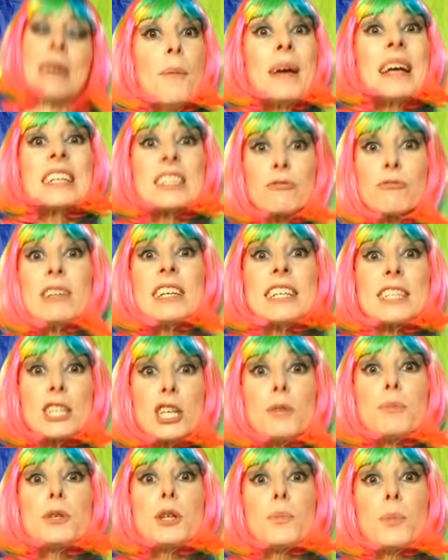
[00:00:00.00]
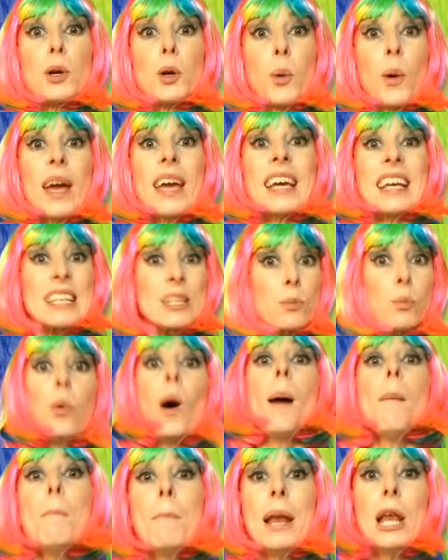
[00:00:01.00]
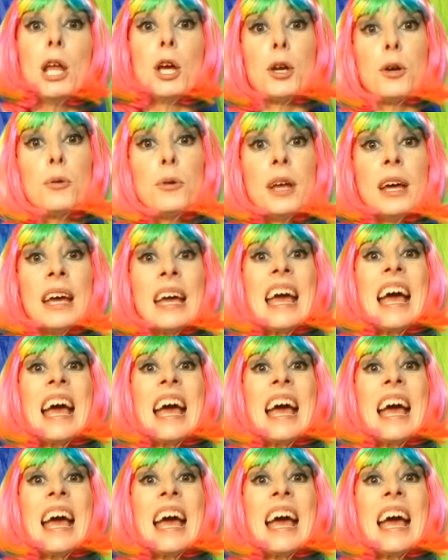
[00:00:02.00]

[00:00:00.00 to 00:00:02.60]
And it's really super duper quick. It's one balloon